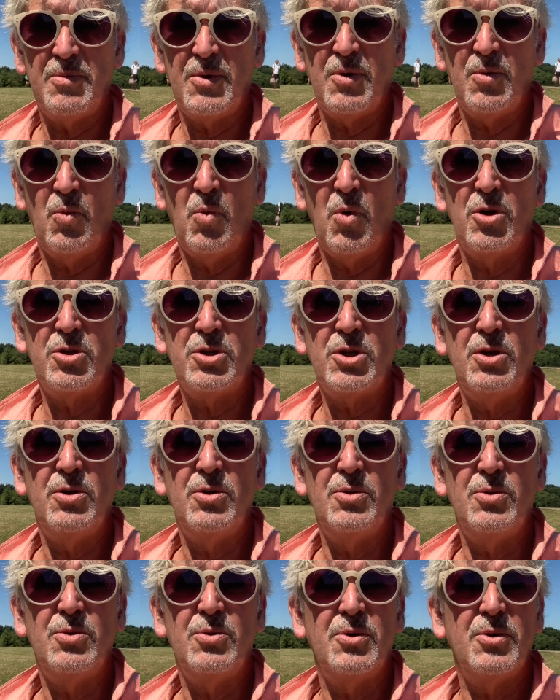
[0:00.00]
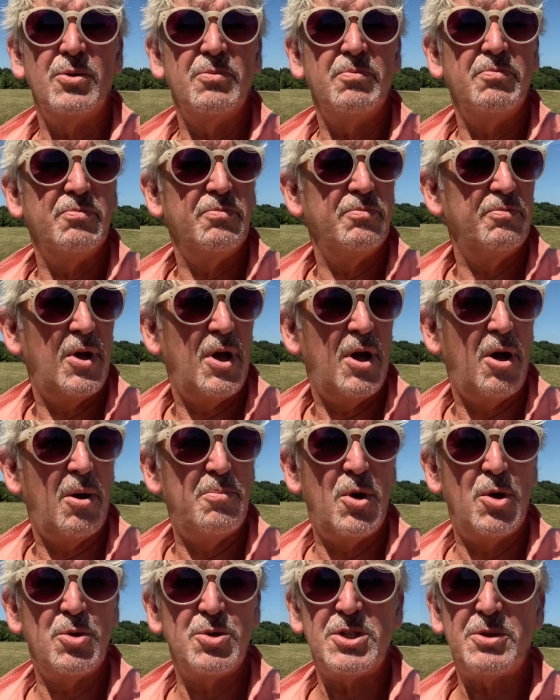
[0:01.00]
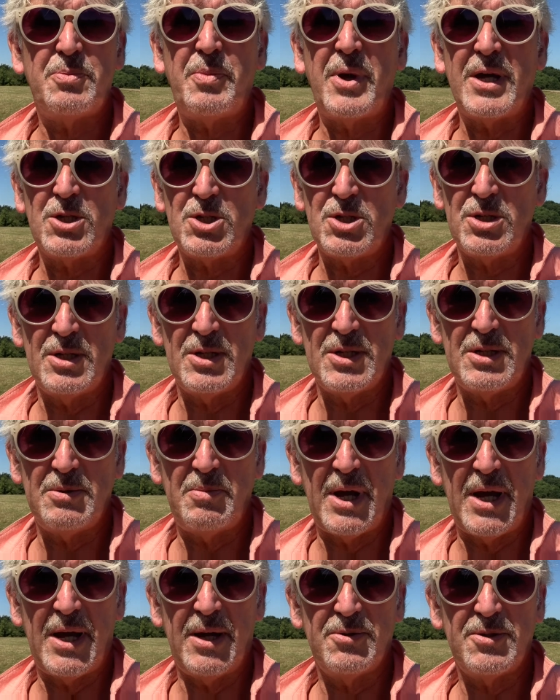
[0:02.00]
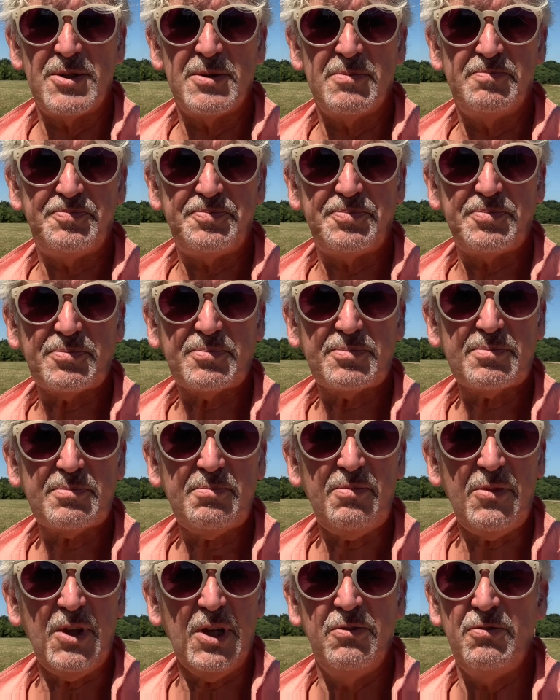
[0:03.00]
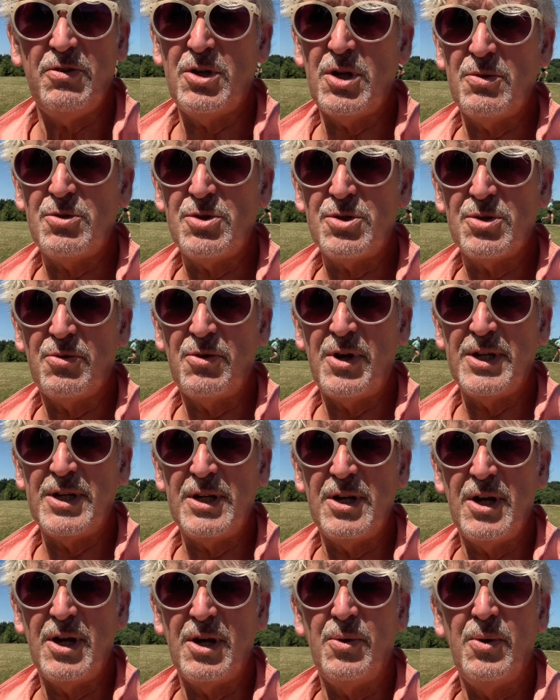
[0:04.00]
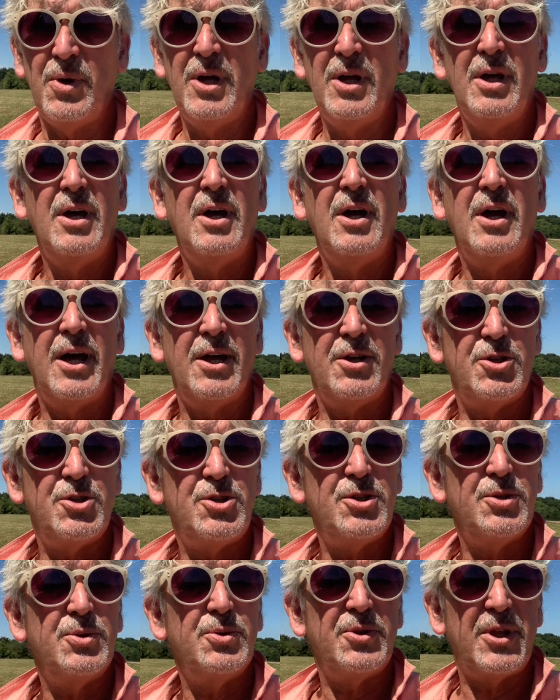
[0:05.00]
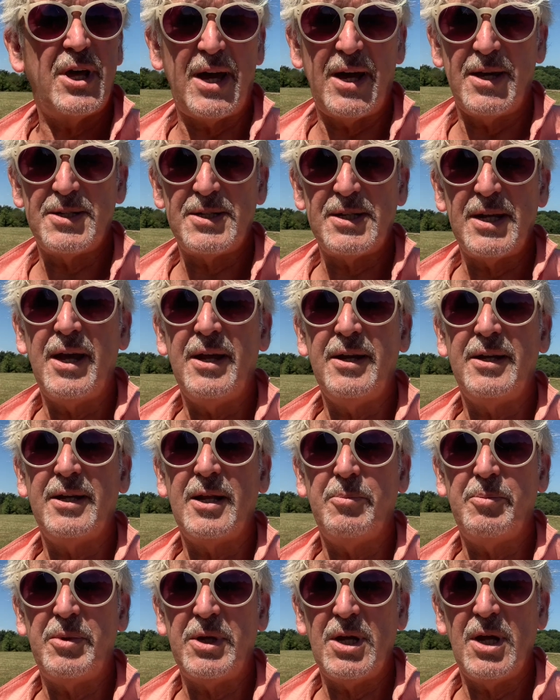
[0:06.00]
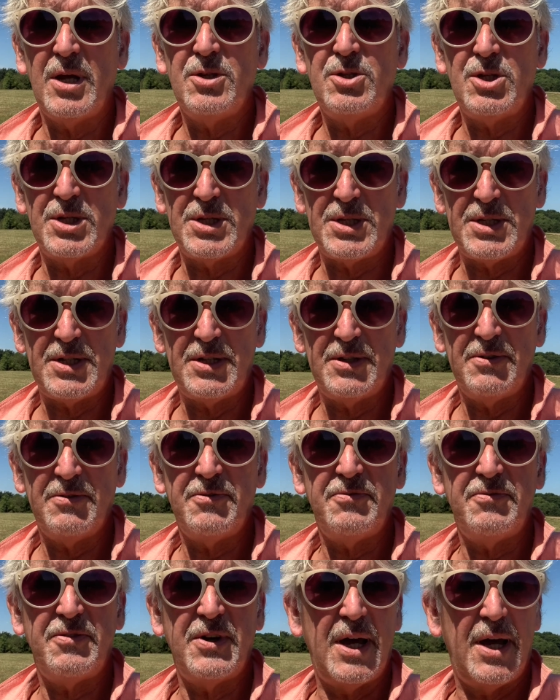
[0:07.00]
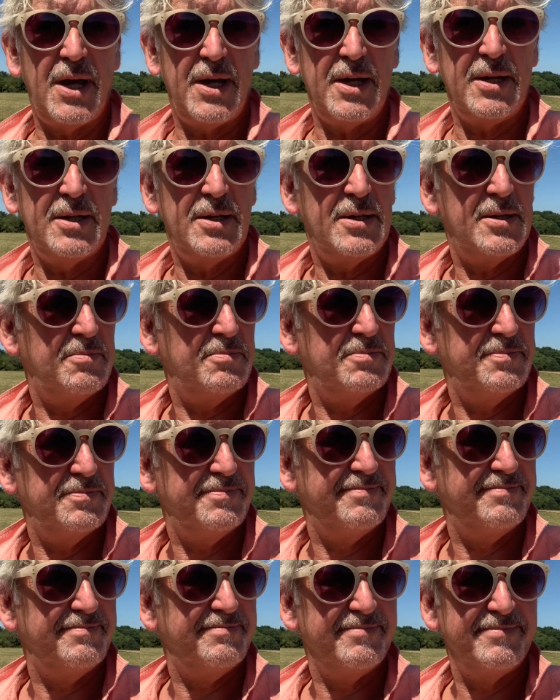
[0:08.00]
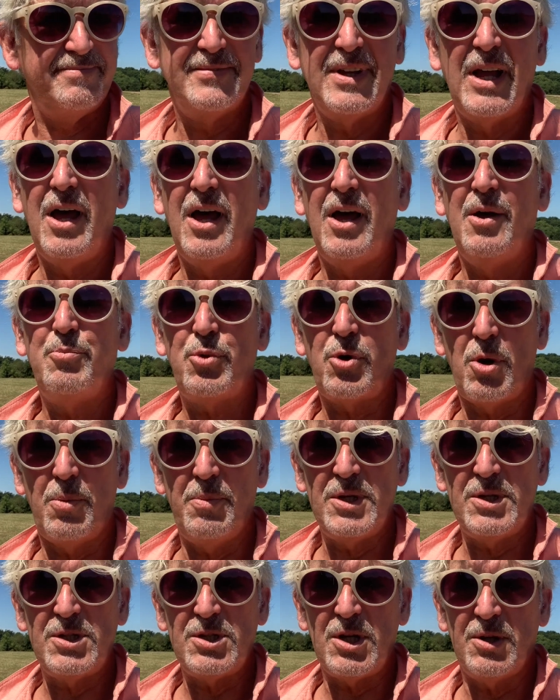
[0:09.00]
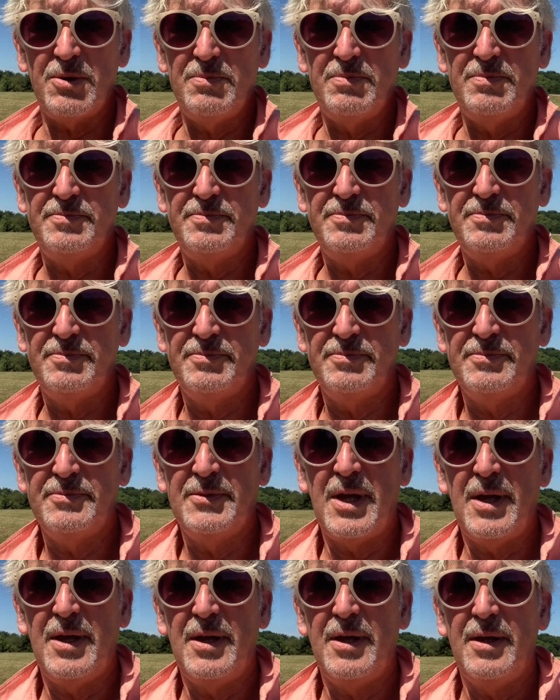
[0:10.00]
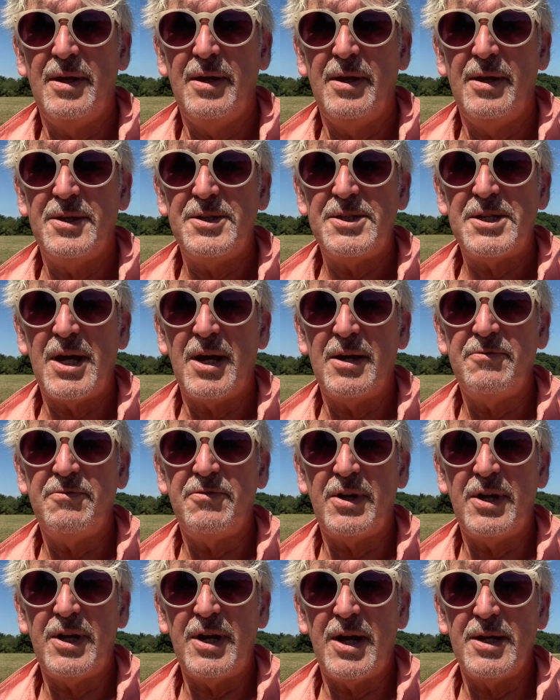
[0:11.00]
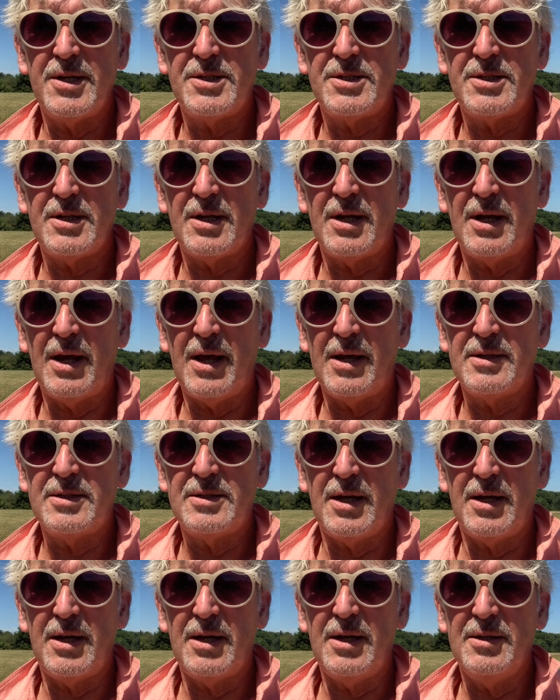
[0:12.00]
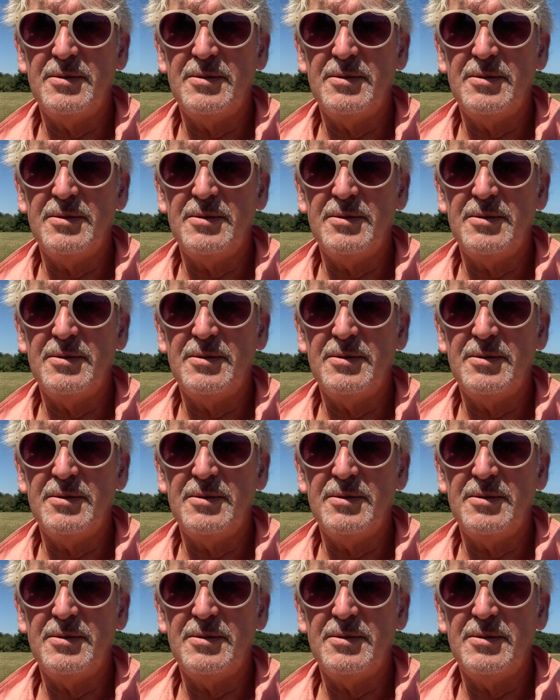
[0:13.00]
what you are most passionate about, if you don't already know, and do that, and it'll be just fine. Promise you. Time for an iced latte.